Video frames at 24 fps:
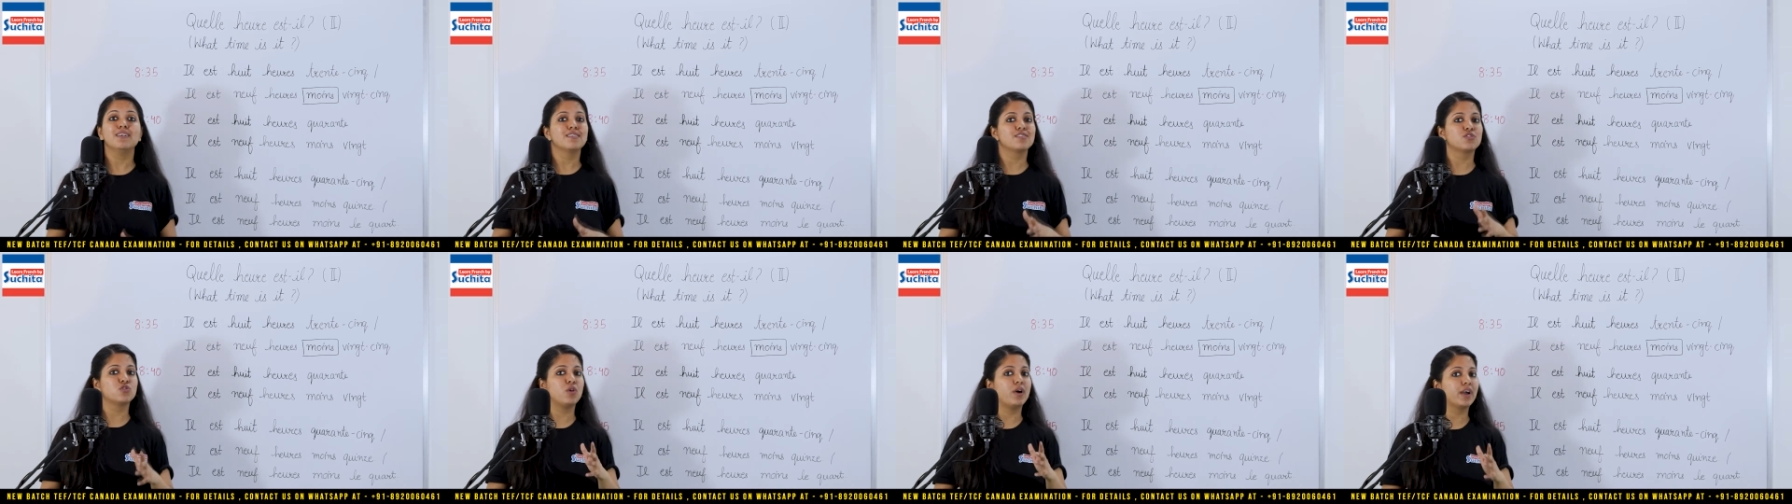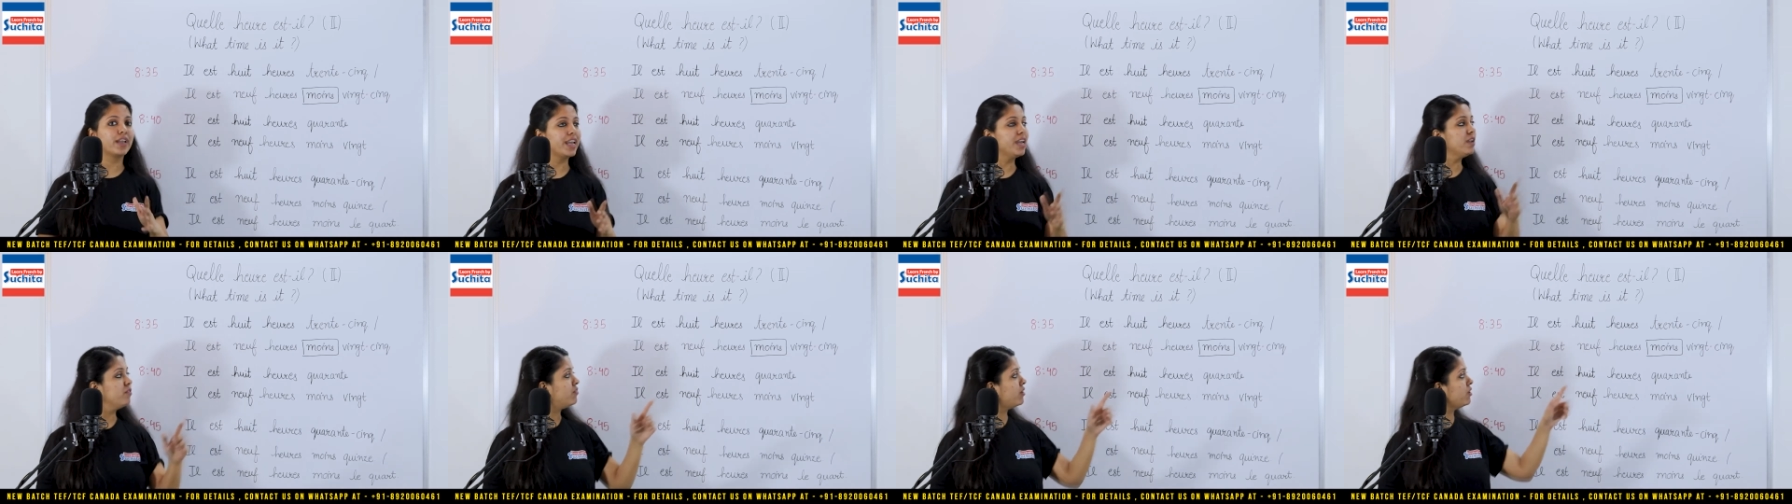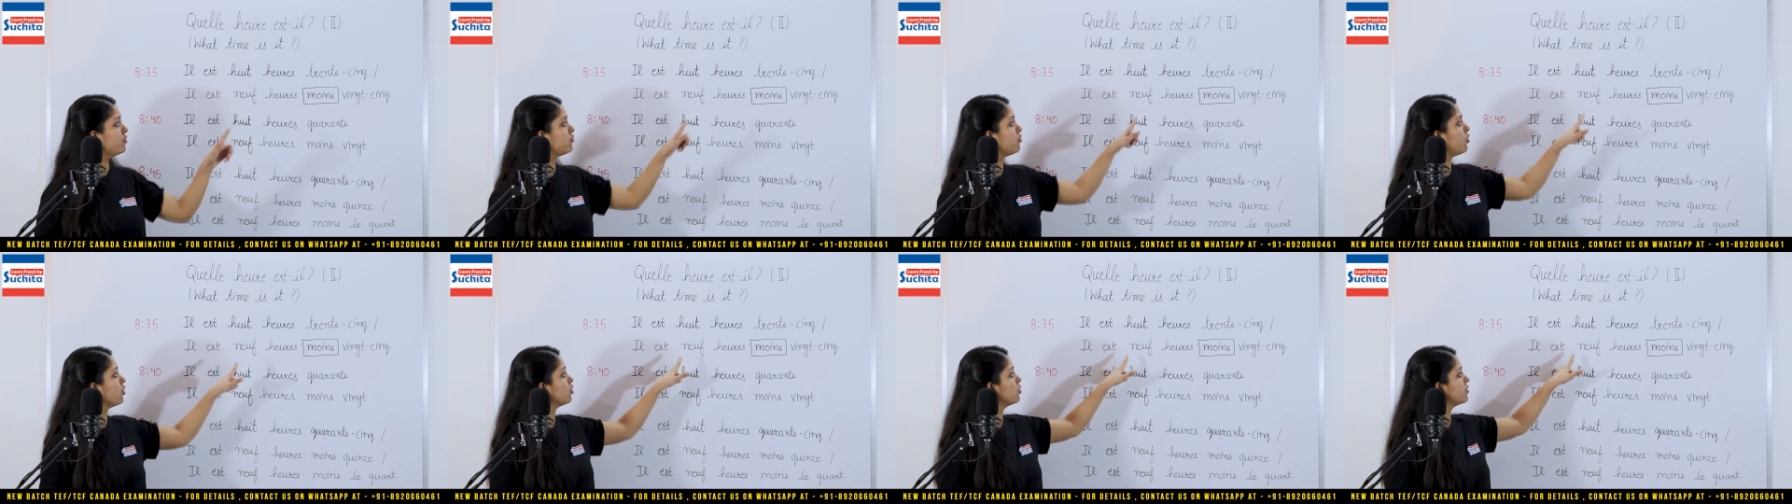So again,
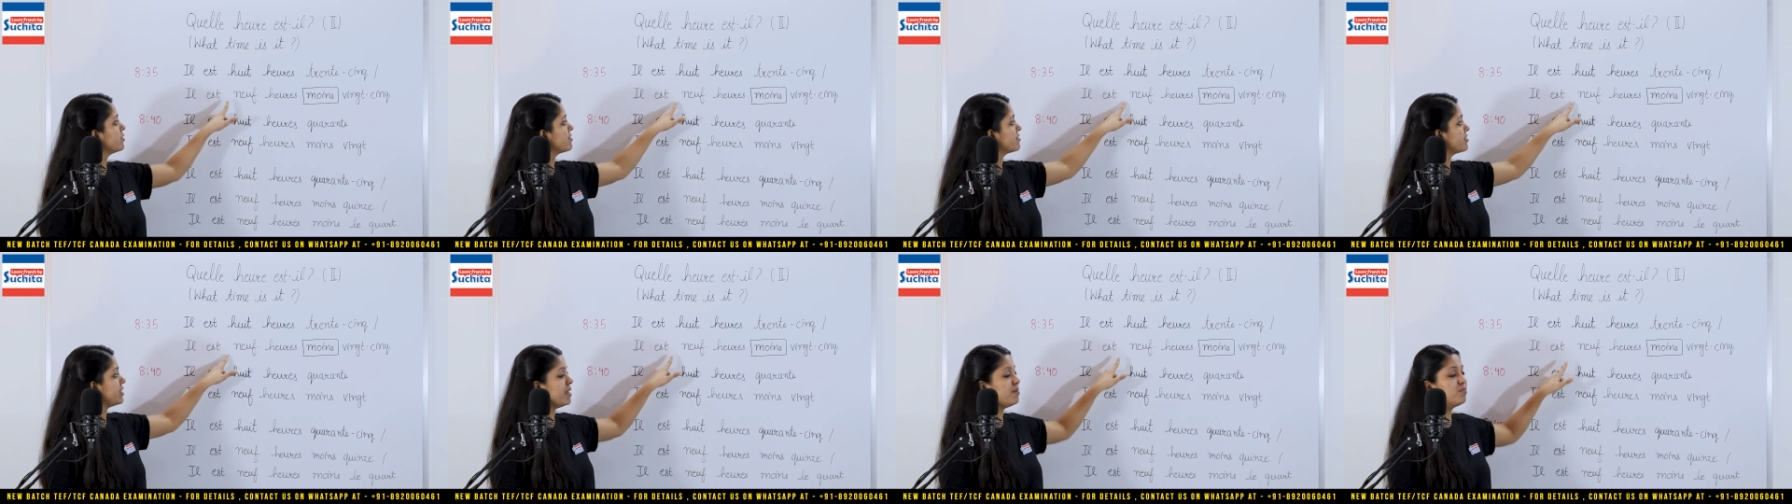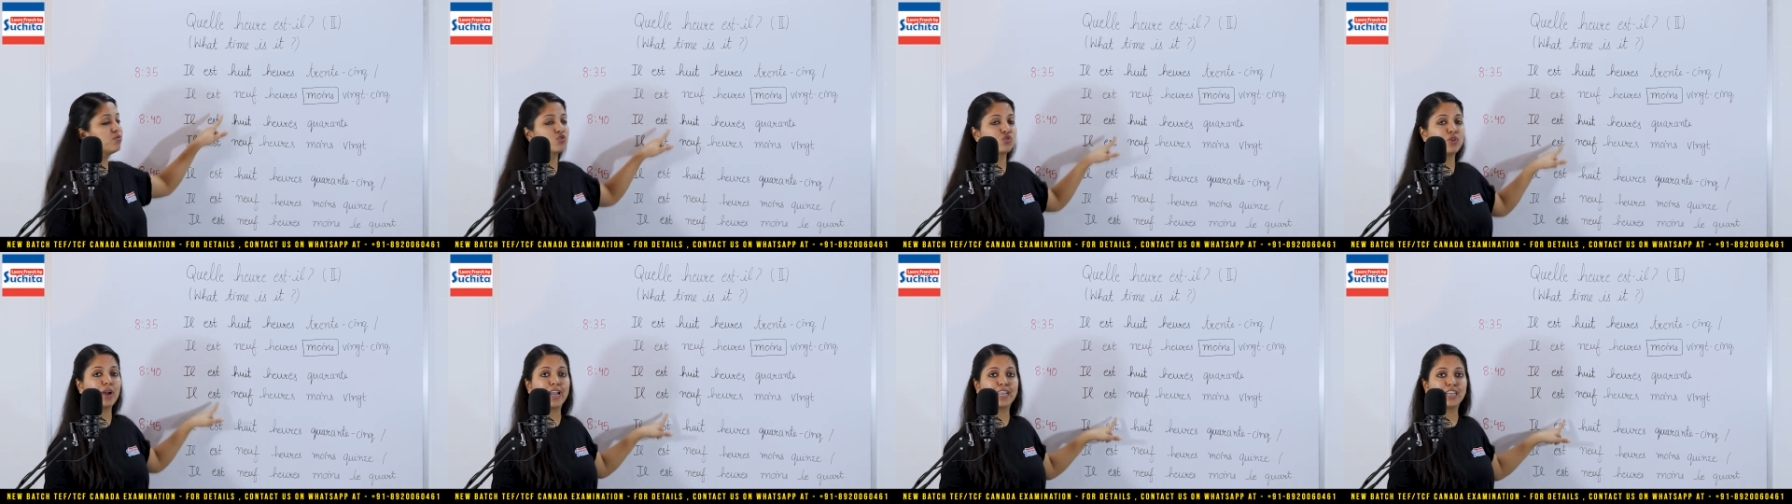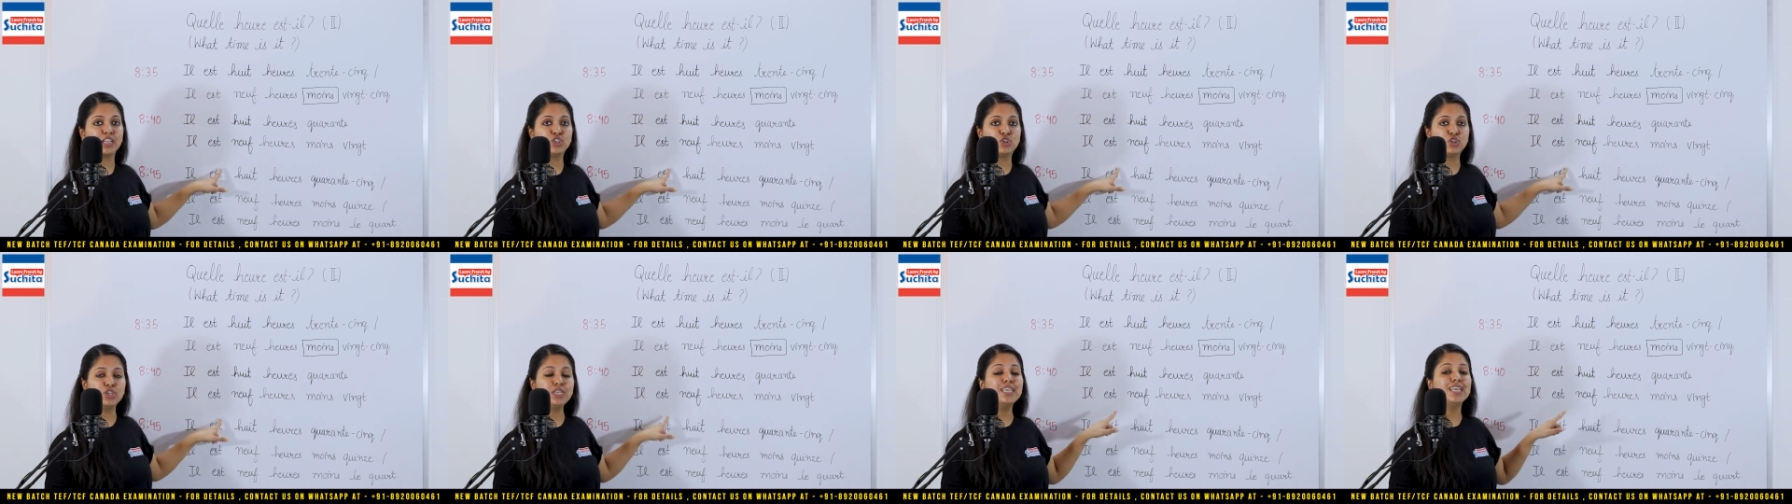we'll follow the same
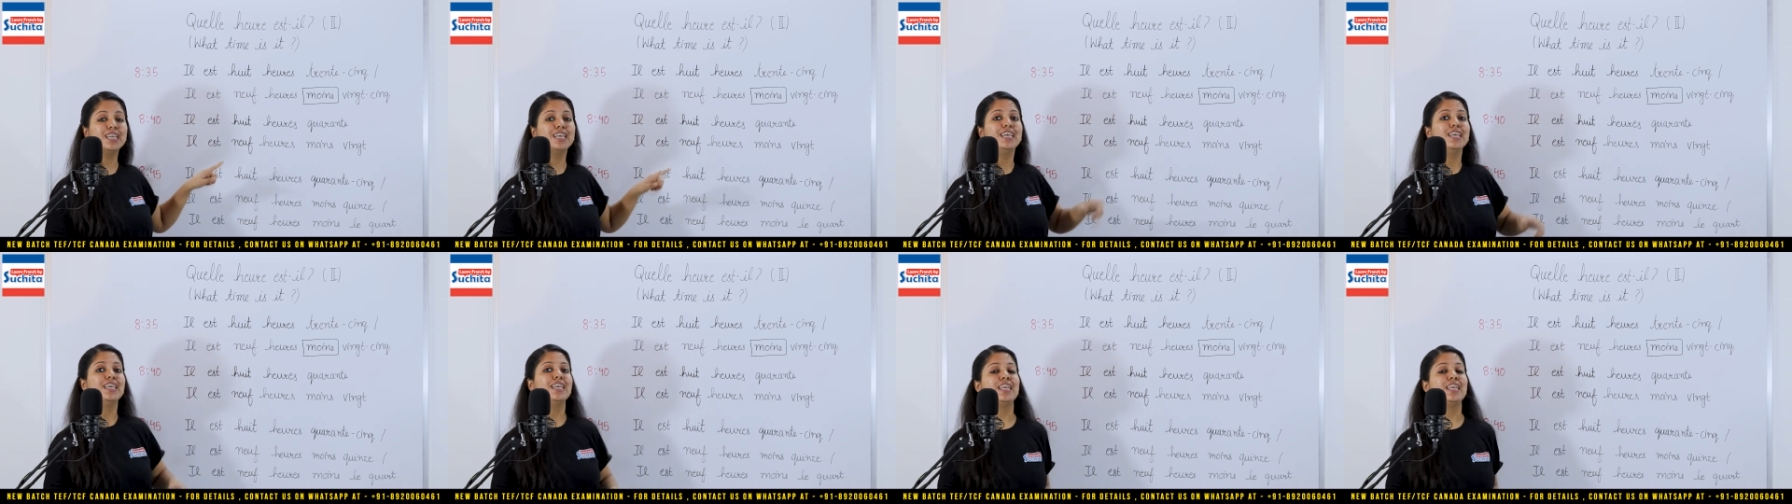strategy.